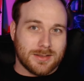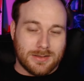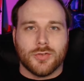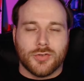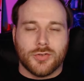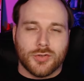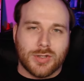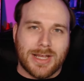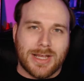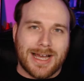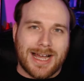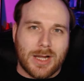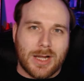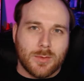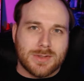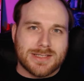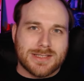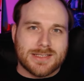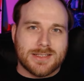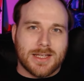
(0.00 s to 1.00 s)
So yeah, I
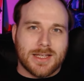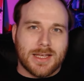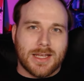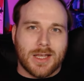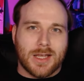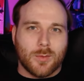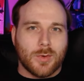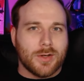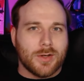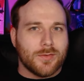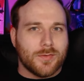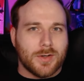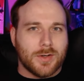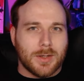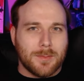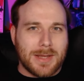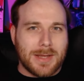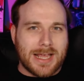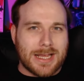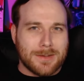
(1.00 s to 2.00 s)
would say it went
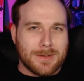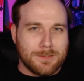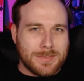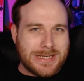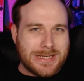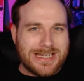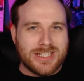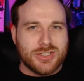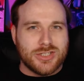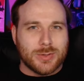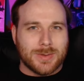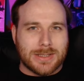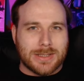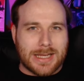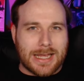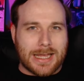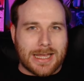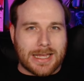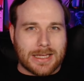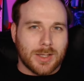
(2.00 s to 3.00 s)
from a B to an
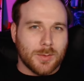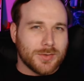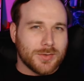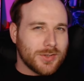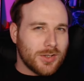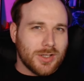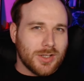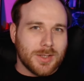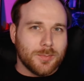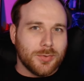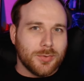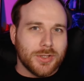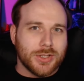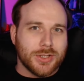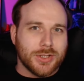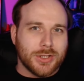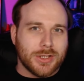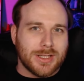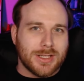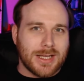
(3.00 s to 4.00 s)
A. It was already pretty
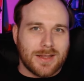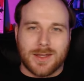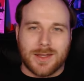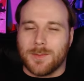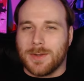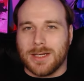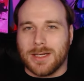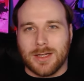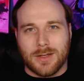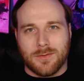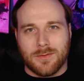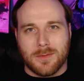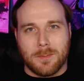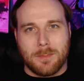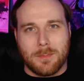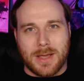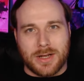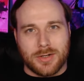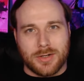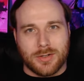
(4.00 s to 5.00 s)
good and they made it
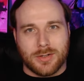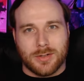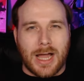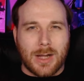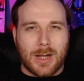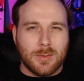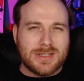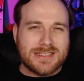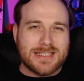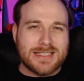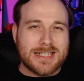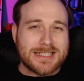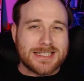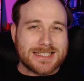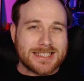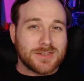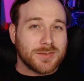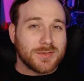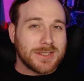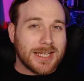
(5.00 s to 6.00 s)
even better. I would say
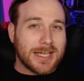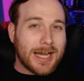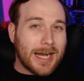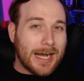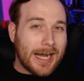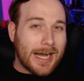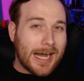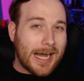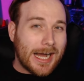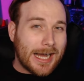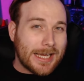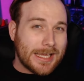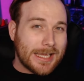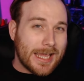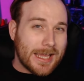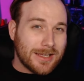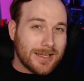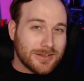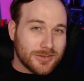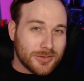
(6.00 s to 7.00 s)
it's definitely a high
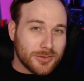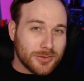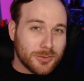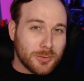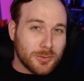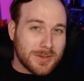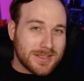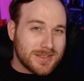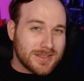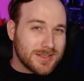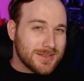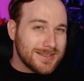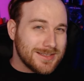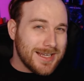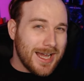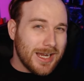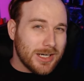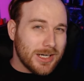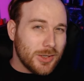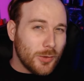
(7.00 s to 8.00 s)
A too. It's
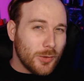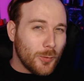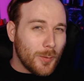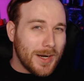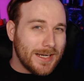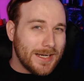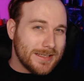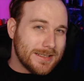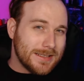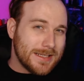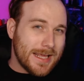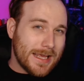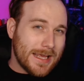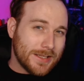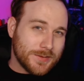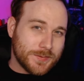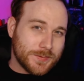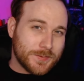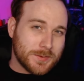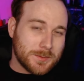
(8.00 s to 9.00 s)
not quite an
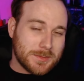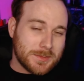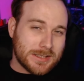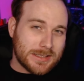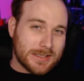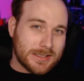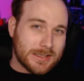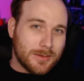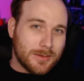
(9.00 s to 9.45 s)
S for me,